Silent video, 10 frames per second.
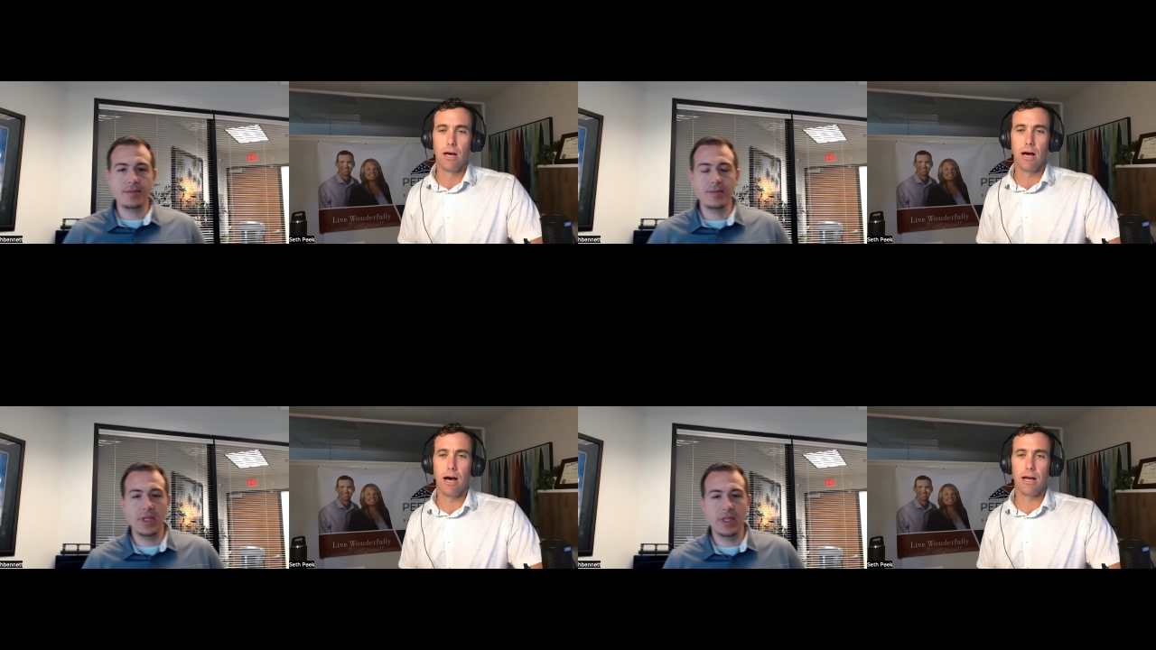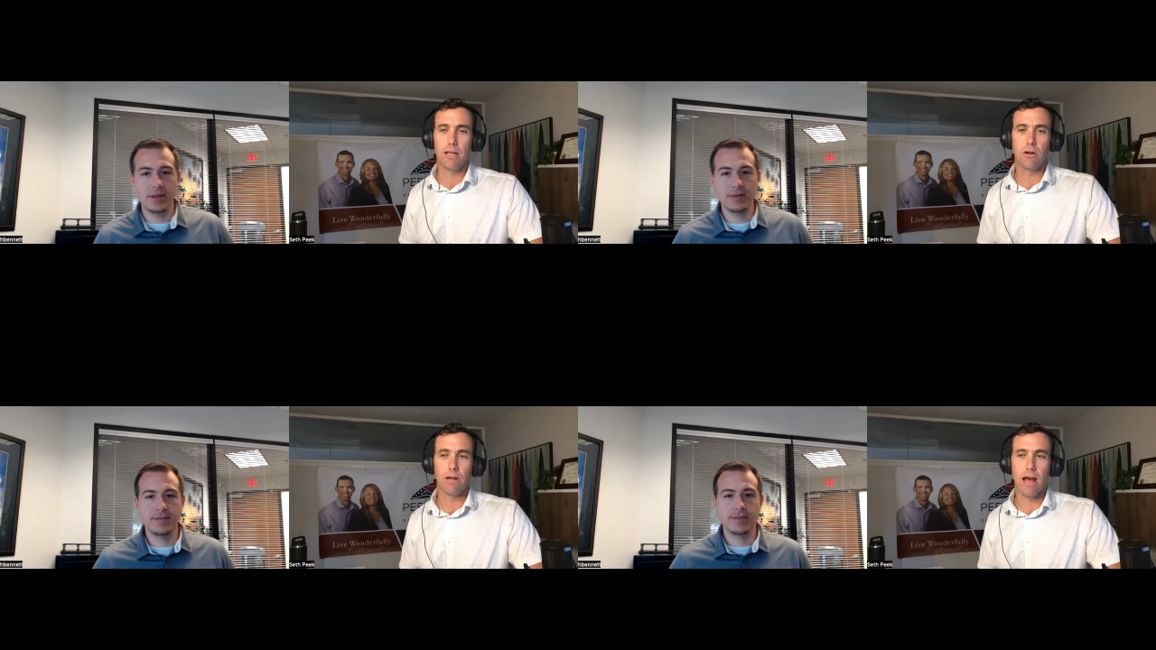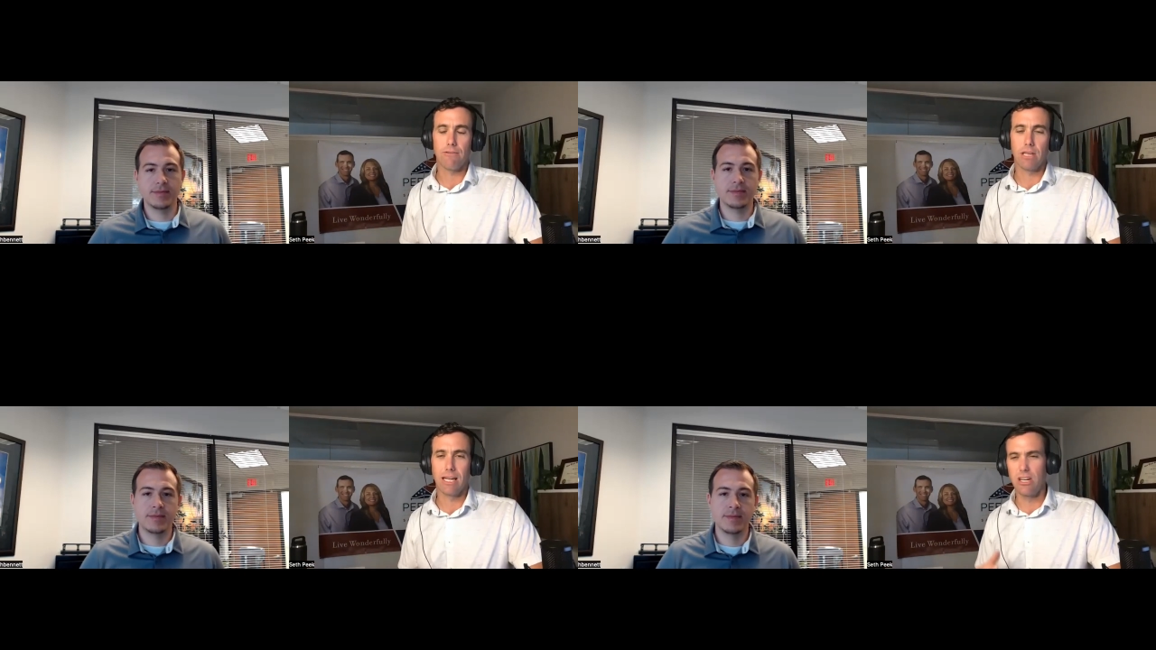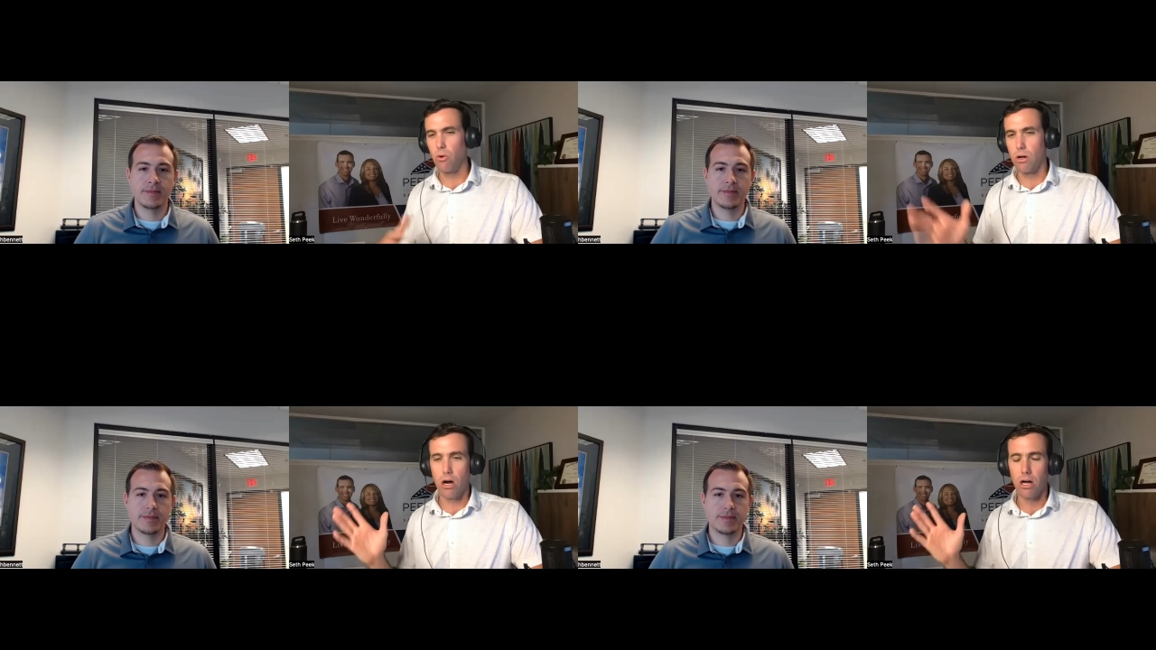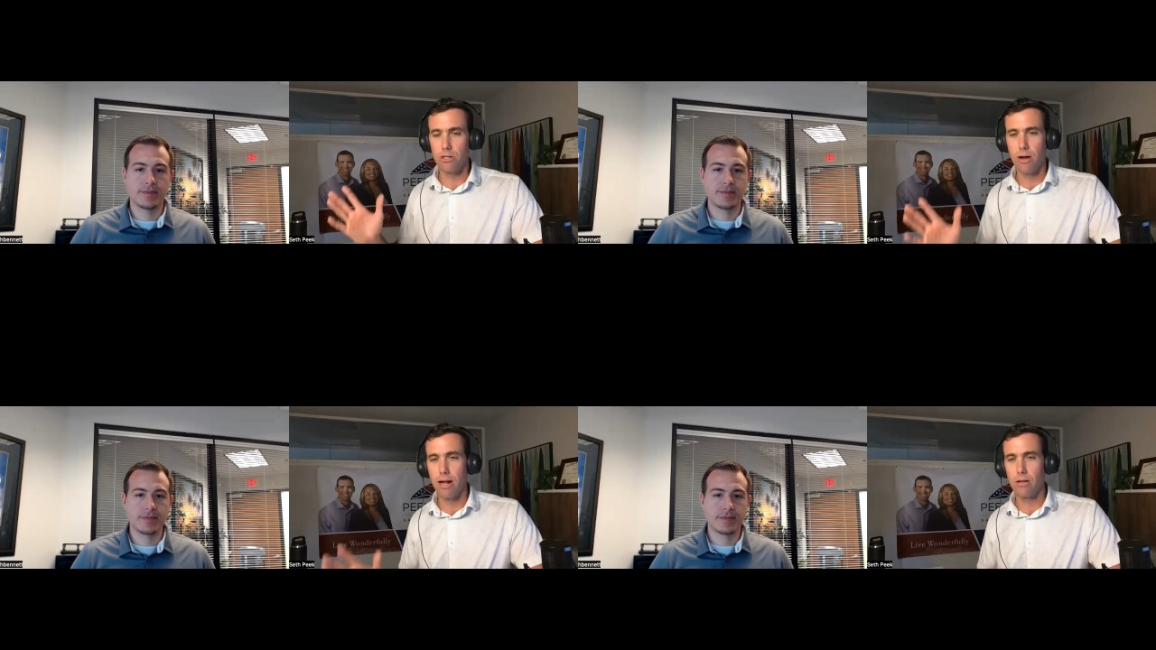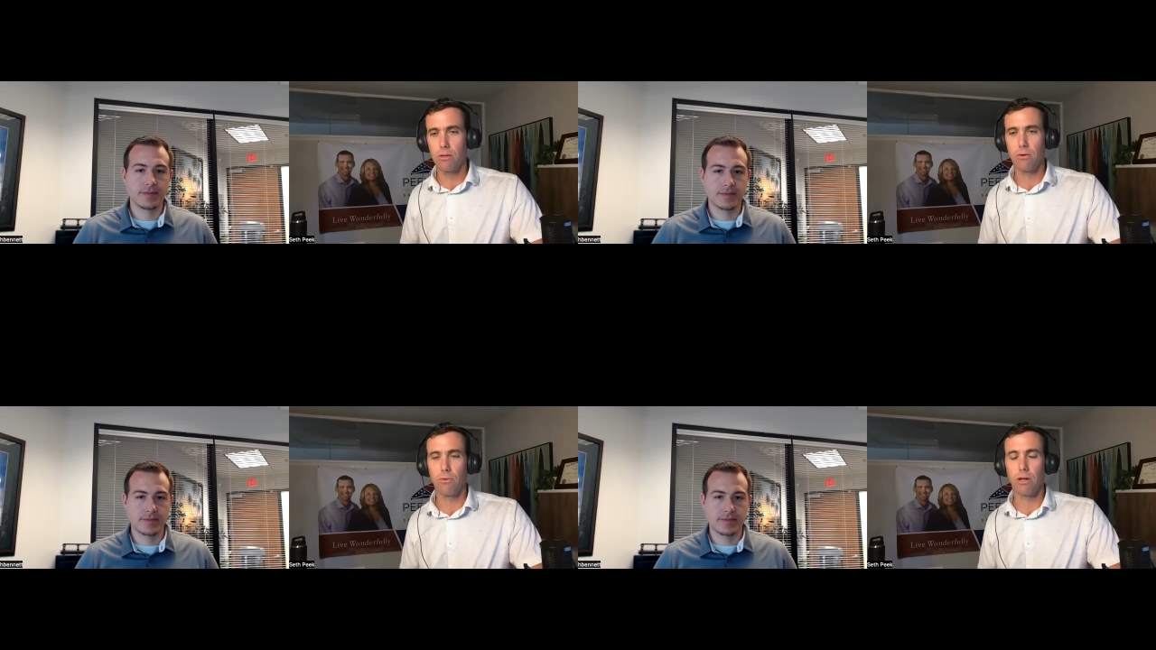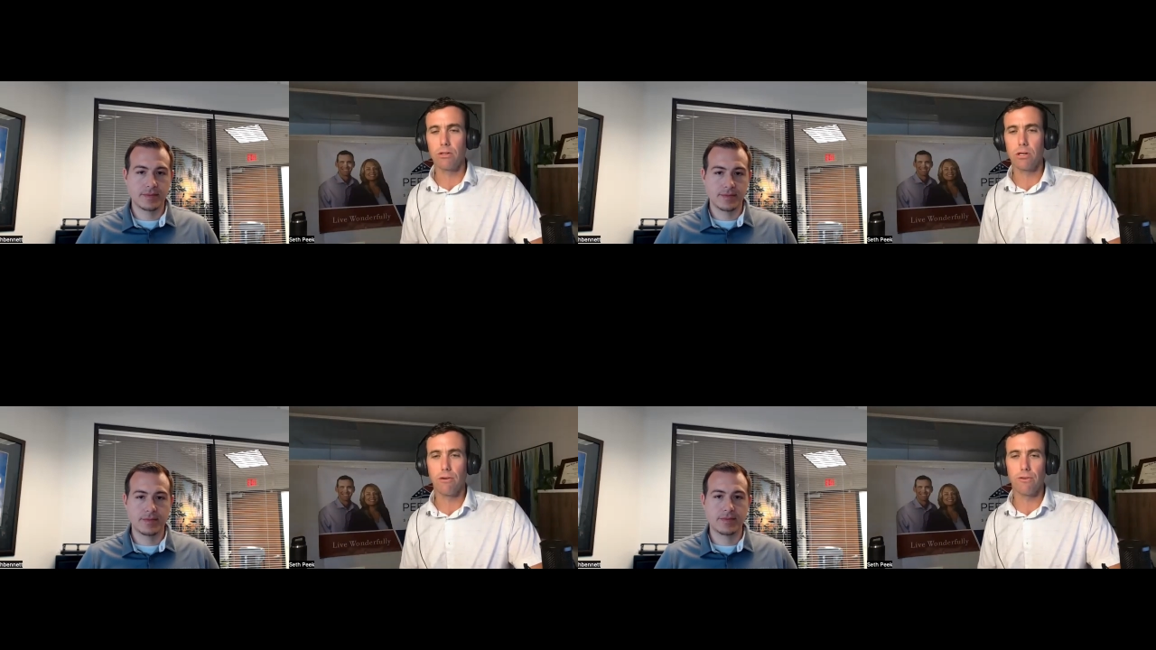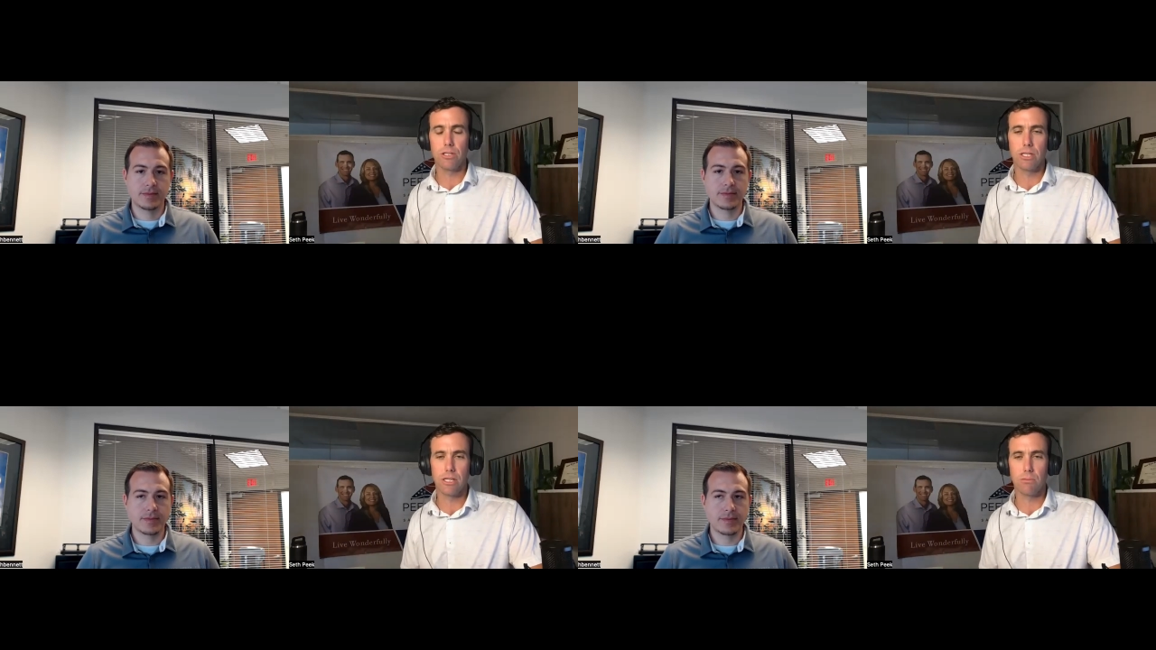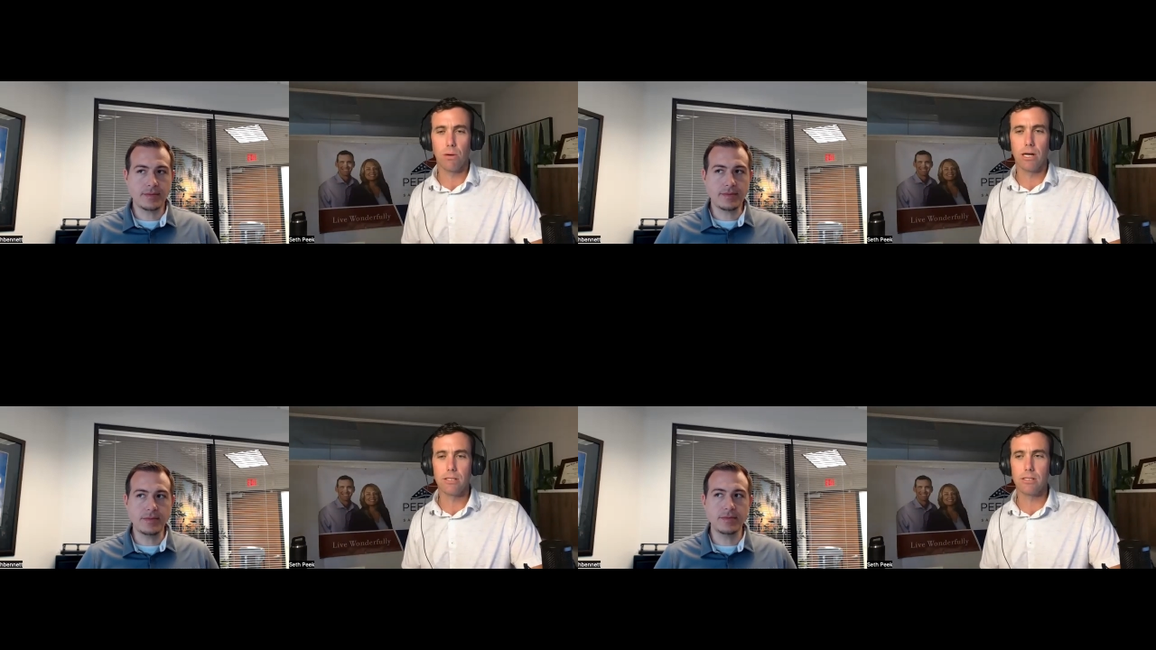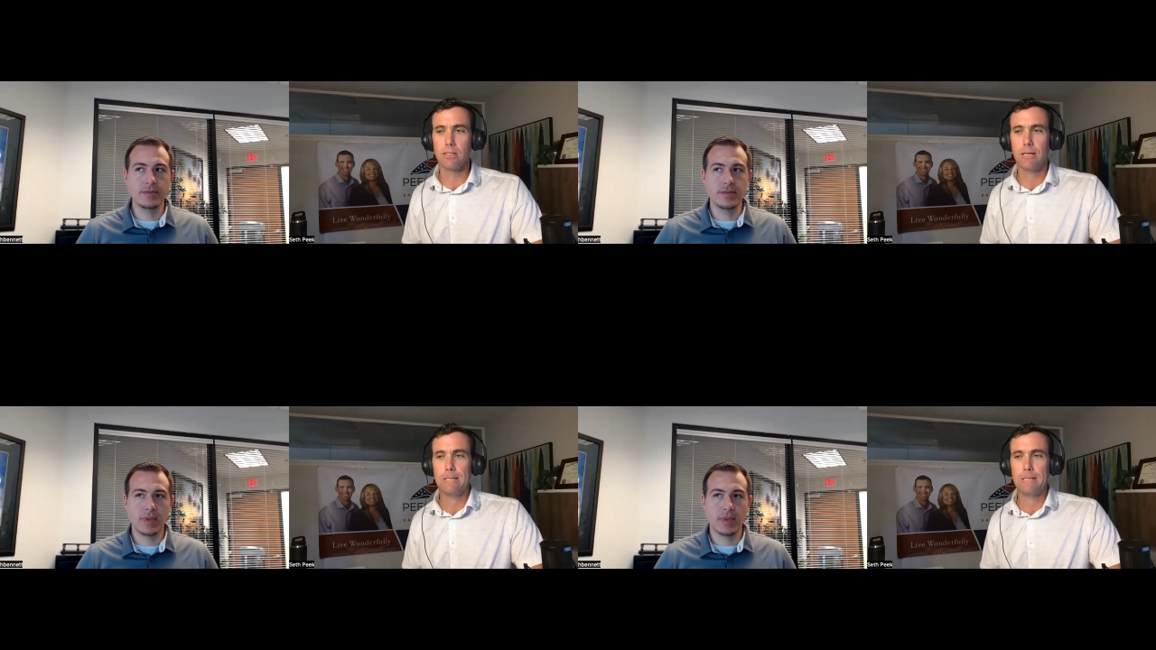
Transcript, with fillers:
Speaker 1: Uh, you don't have to get into a contract with a realtor for six months.